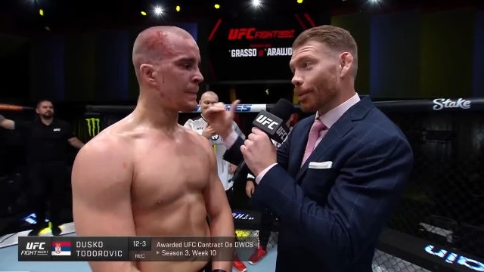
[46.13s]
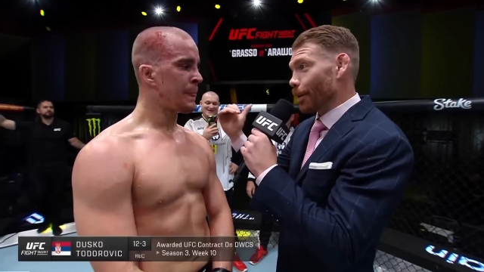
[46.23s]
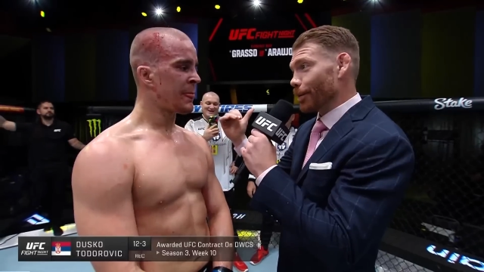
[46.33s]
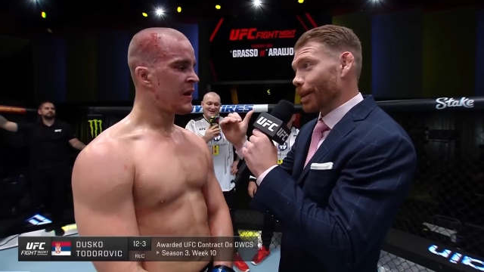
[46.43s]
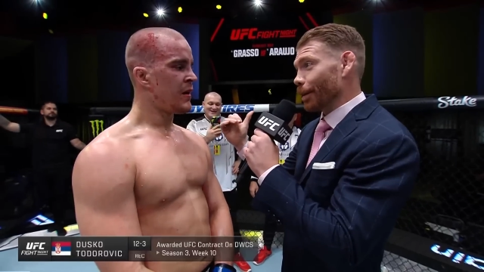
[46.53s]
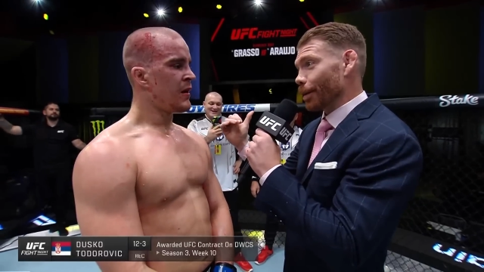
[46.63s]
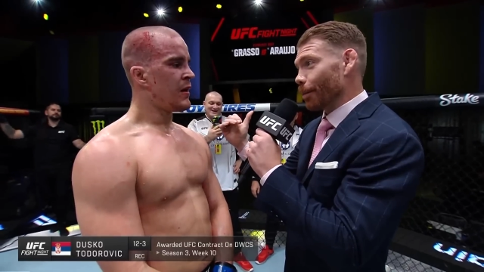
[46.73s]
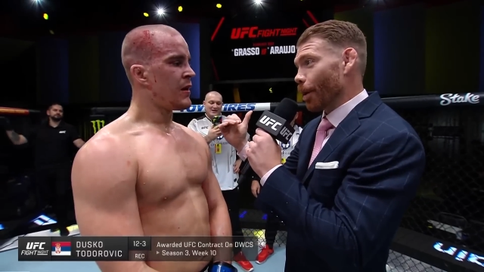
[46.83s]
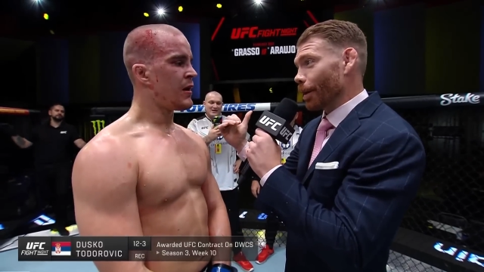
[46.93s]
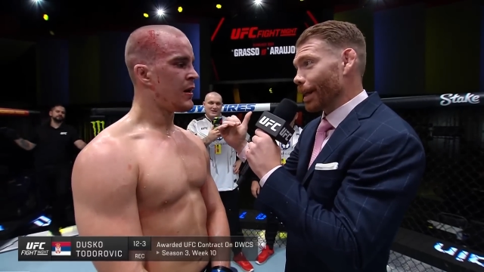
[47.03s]
Speaker 1: we were saying in the
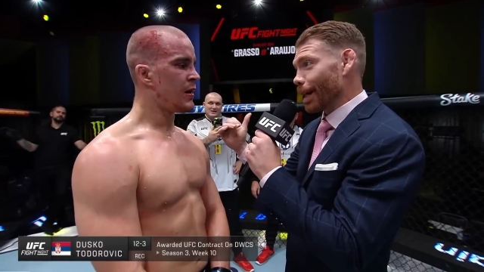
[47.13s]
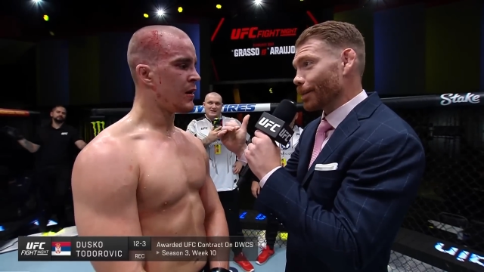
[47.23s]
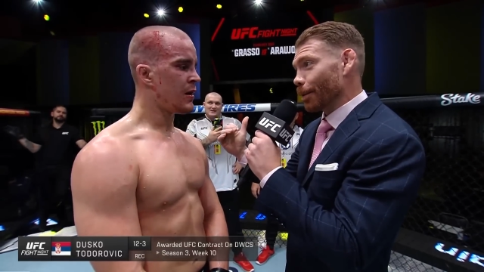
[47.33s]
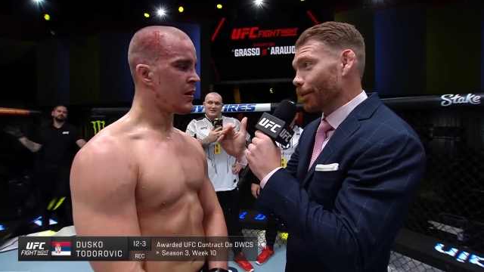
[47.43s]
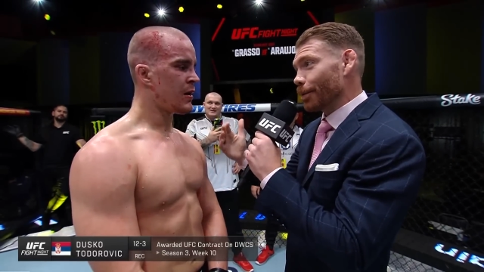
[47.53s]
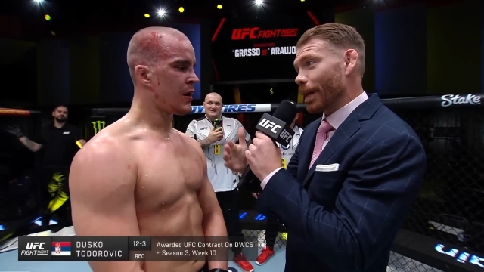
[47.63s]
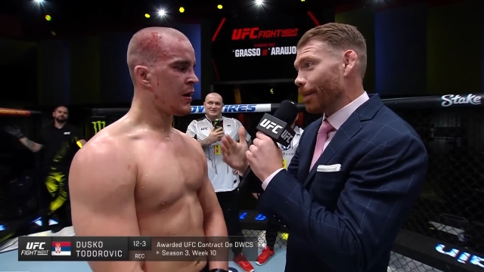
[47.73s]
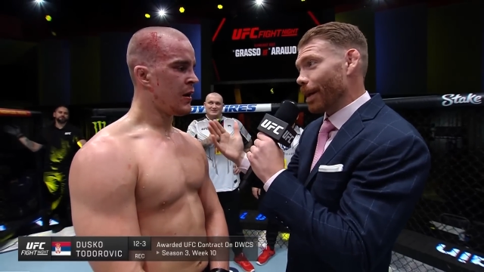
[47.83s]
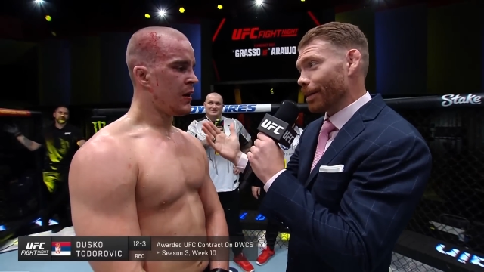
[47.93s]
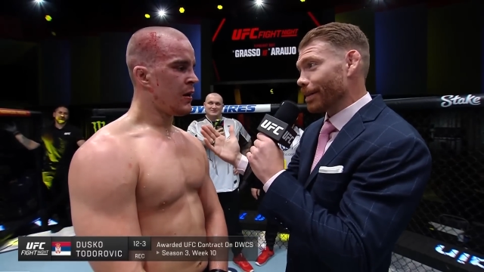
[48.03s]
broadcast booth, you
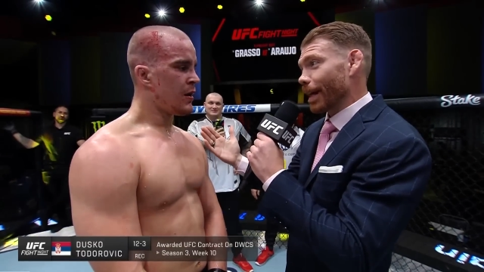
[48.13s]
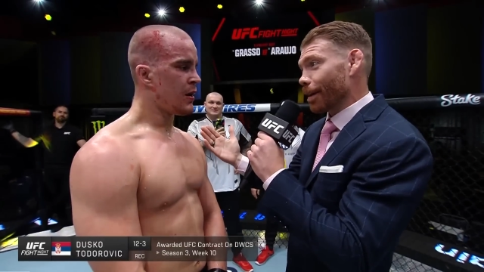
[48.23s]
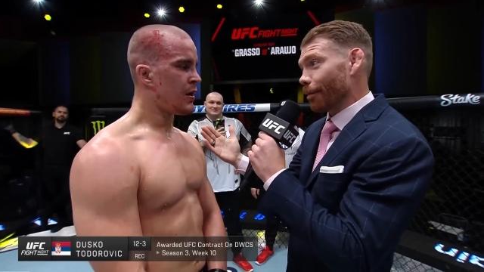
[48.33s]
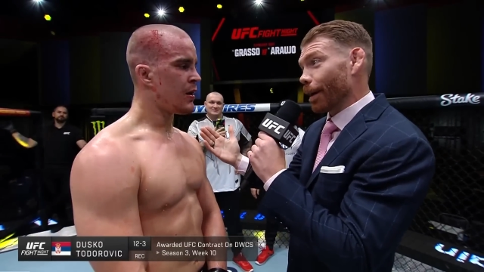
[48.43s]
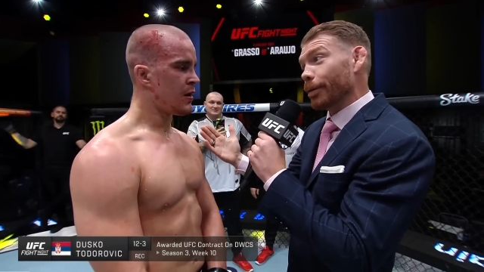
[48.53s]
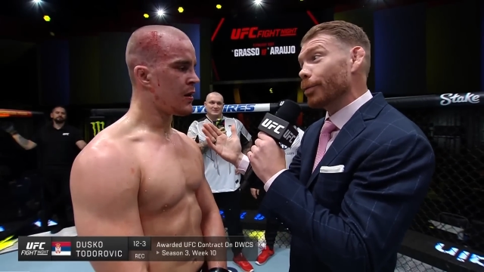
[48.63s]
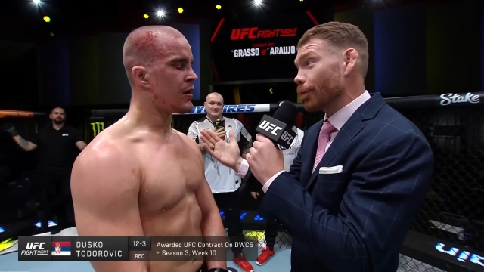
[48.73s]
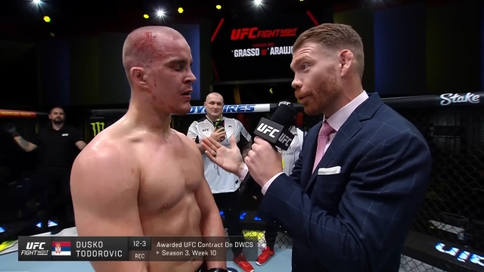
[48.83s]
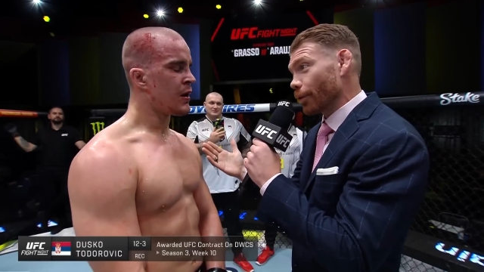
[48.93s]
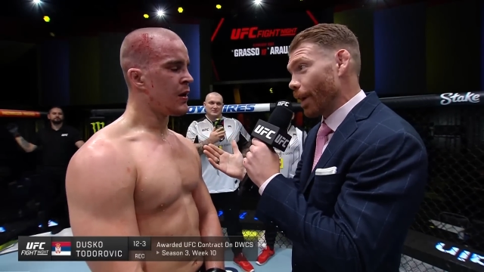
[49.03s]
came out in the second round and you
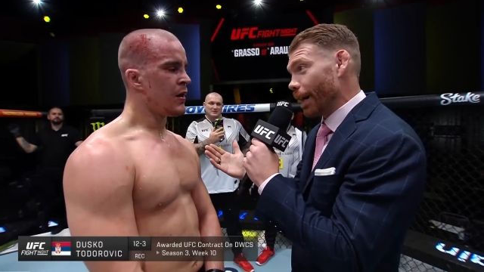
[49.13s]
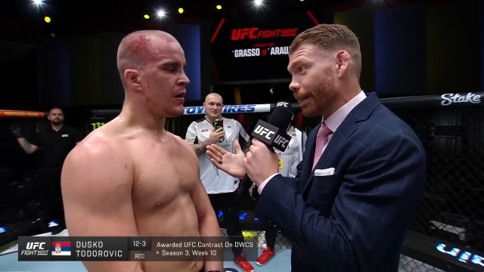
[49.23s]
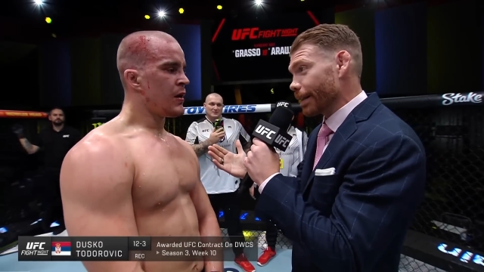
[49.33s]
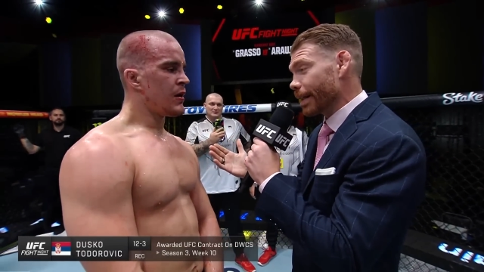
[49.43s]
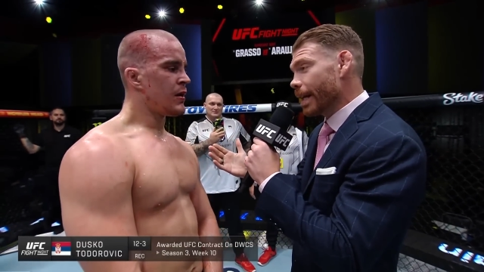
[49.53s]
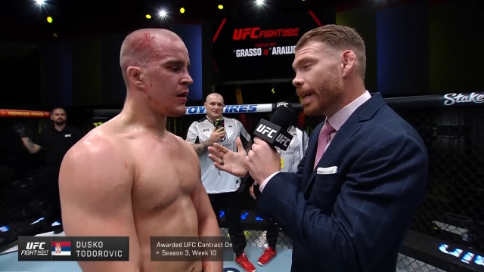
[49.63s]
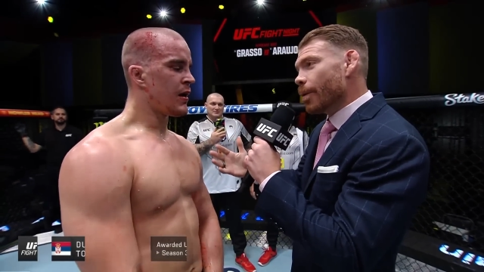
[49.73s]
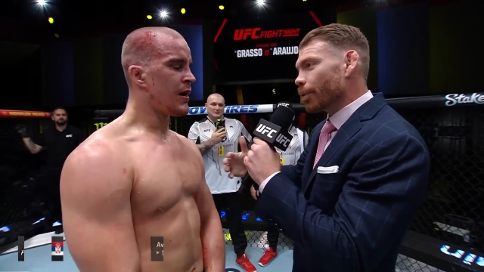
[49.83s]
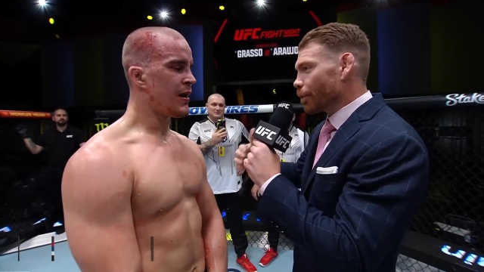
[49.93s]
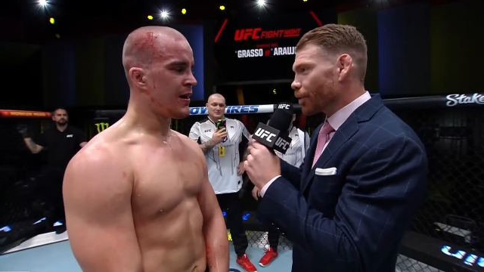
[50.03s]
chose violence.
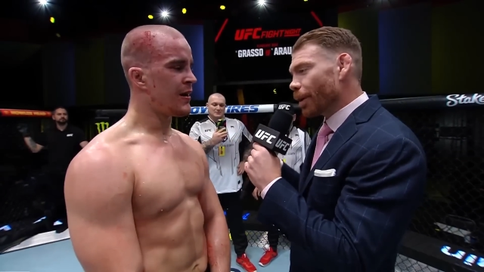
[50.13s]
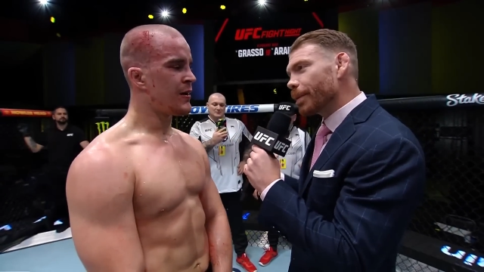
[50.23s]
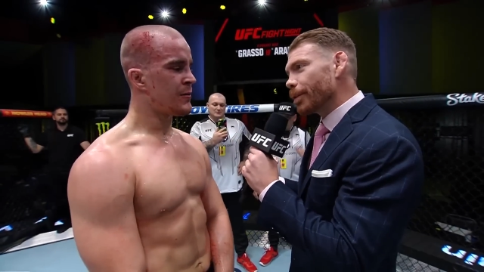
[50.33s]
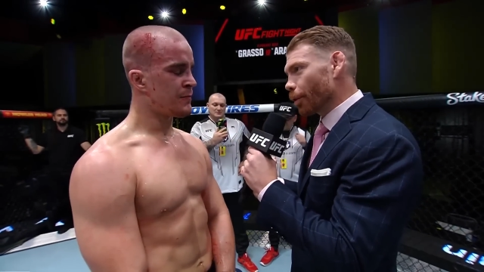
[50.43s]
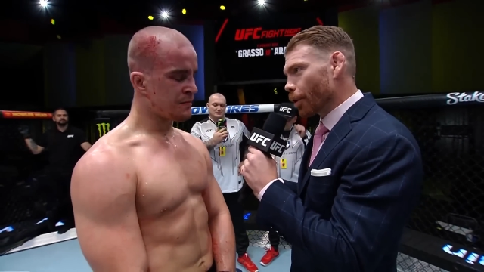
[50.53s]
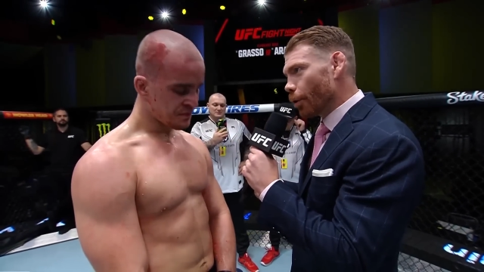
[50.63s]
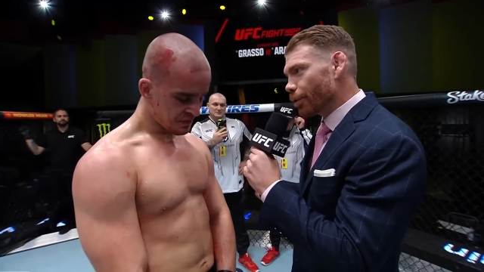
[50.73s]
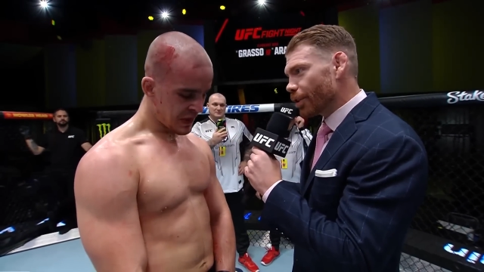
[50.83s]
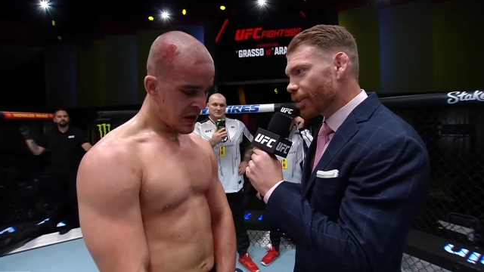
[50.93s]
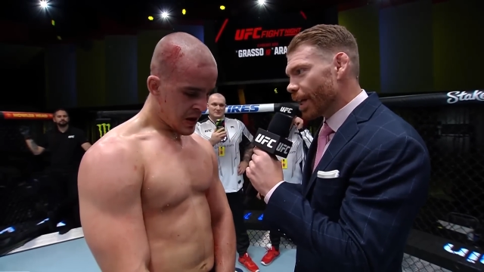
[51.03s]
Was there something your
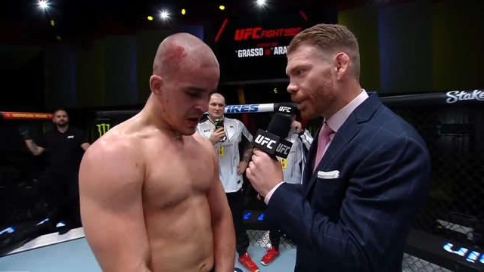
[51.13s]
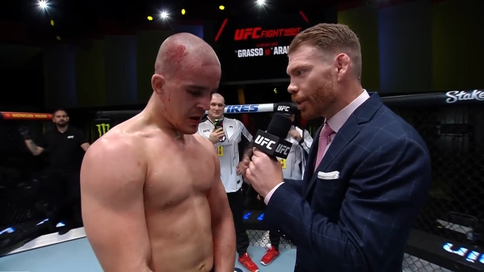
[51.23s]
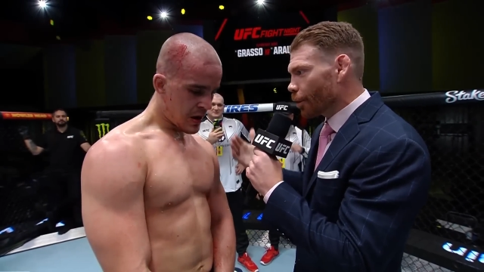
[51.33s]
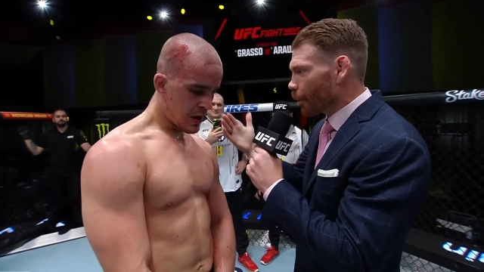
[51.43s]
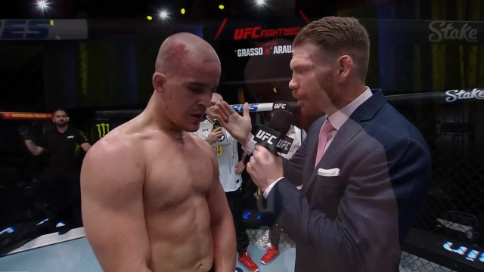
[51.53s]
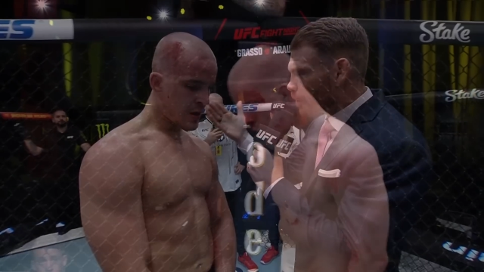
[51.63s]
coaches said to you? Was